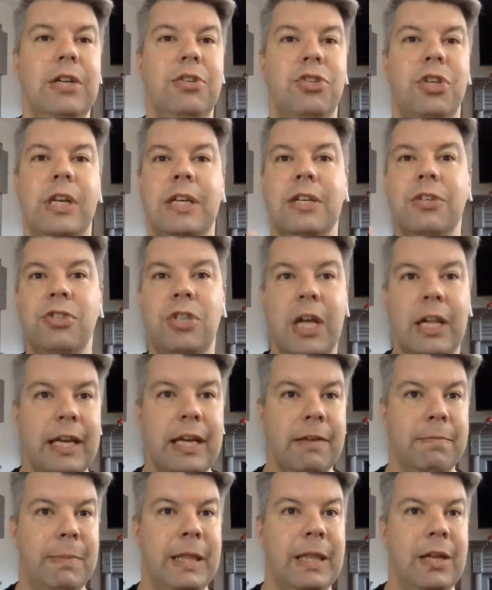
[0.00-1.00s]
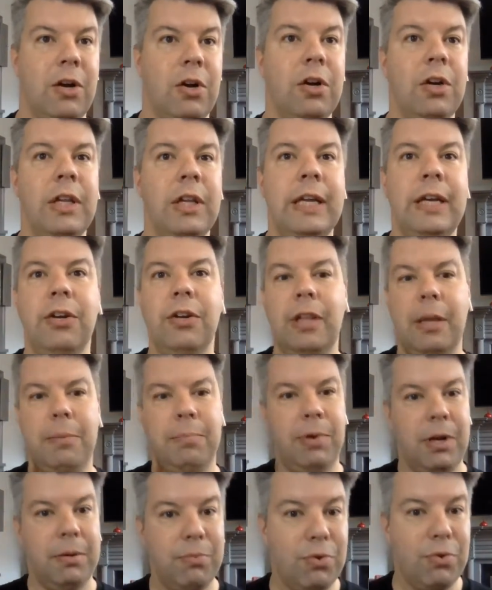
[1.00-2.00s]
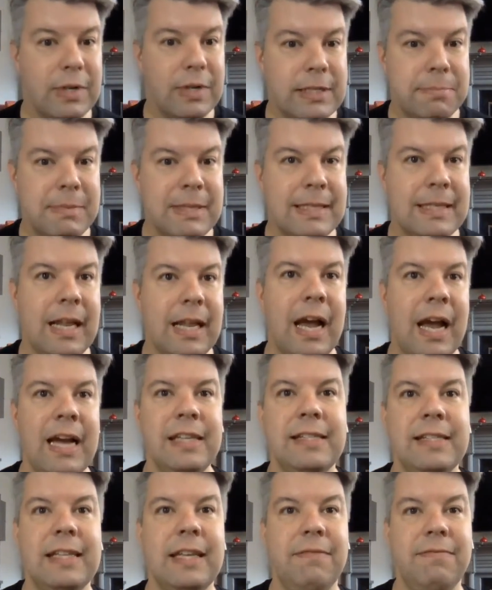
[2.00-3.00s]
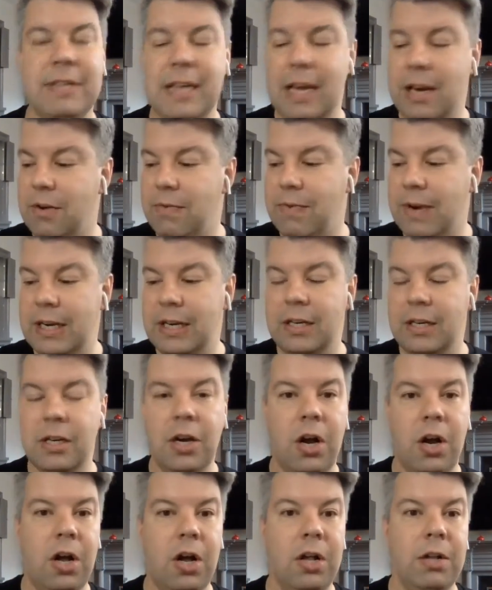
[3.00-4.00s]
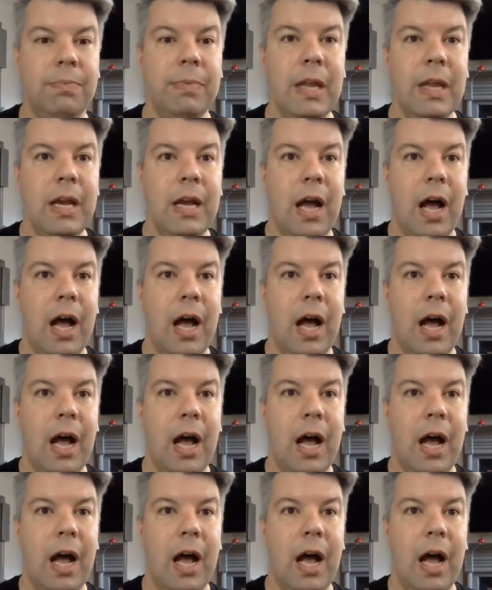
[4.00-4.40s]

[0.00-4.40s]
Ginny and Jelly have been there earlier. They put up Christmas lights. They've decorated it all.